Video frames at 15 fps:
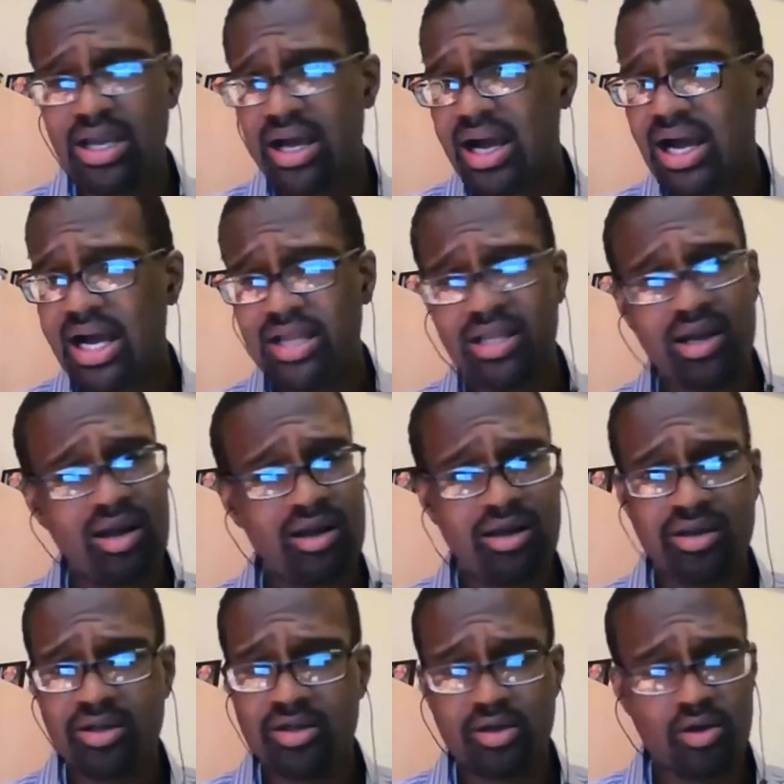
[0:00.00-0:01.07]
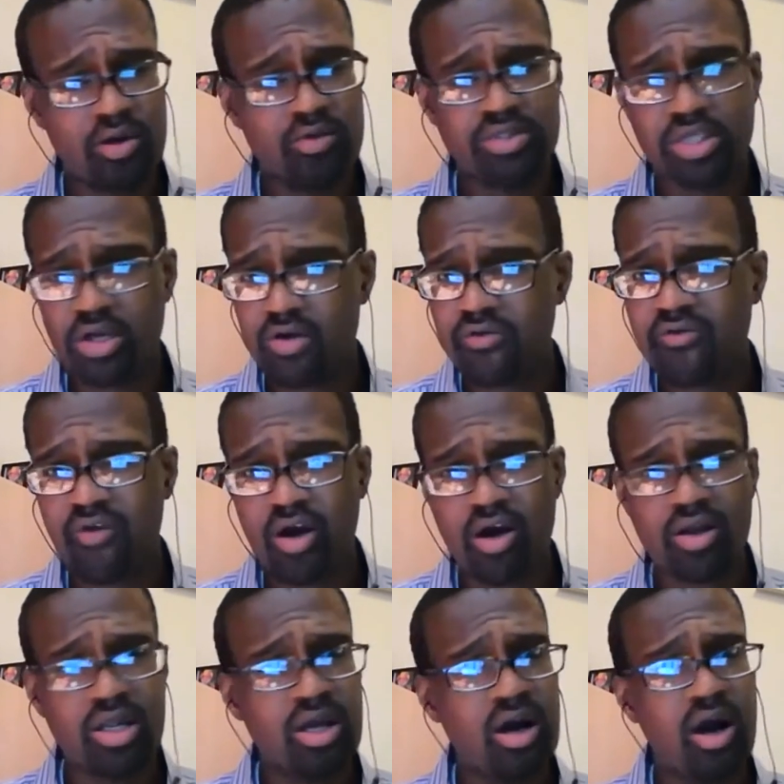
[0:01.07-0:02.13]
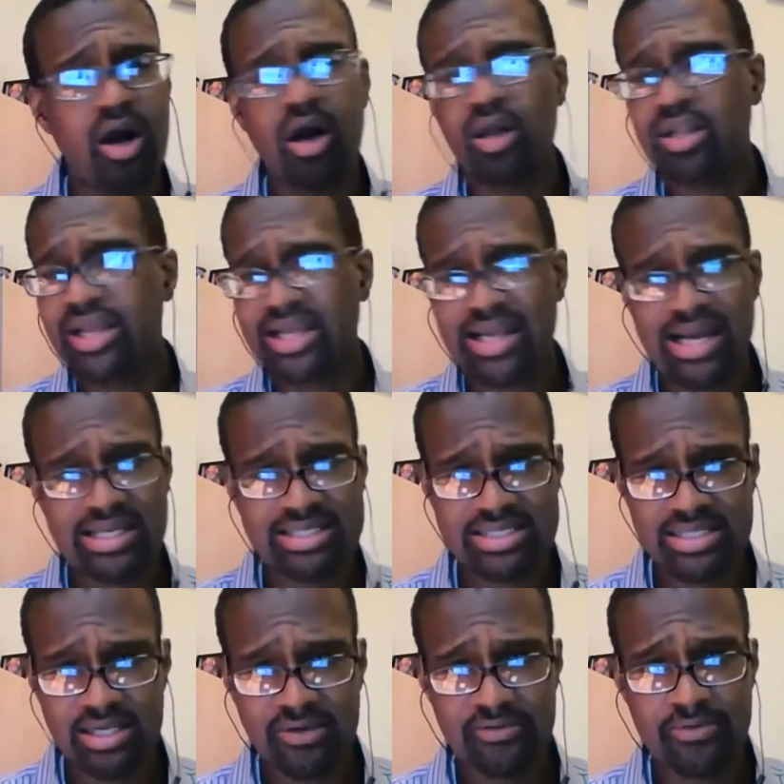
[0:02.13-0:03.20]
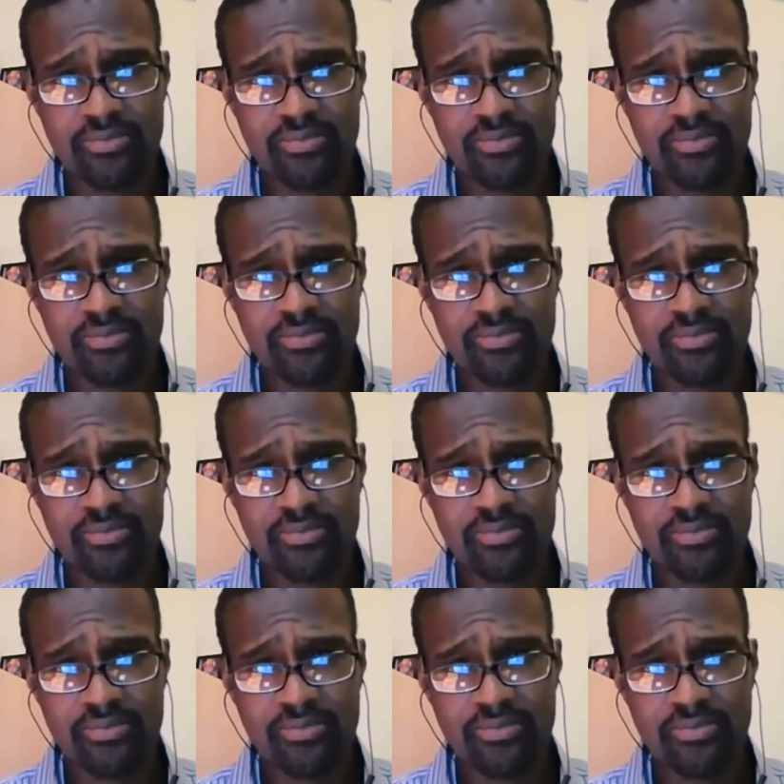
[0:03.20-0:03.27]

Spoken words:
Y'all, it was her fault, all that kind of stuff.